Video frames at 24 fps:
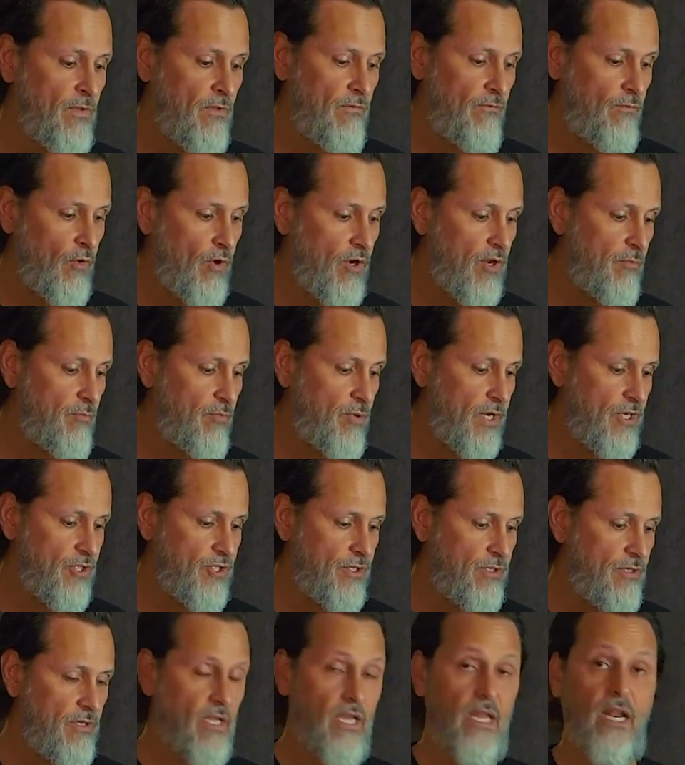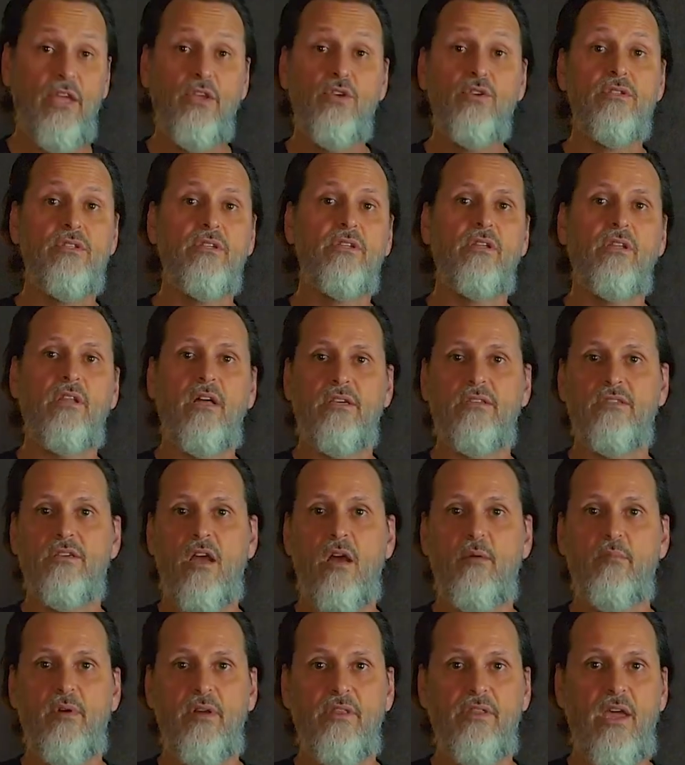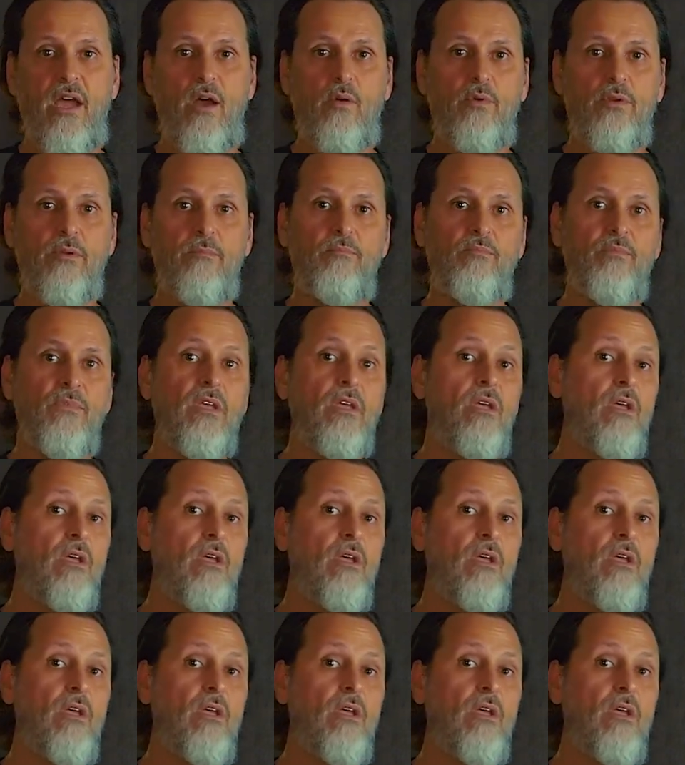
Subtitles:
for compression, and I use the deluxe comp on that one.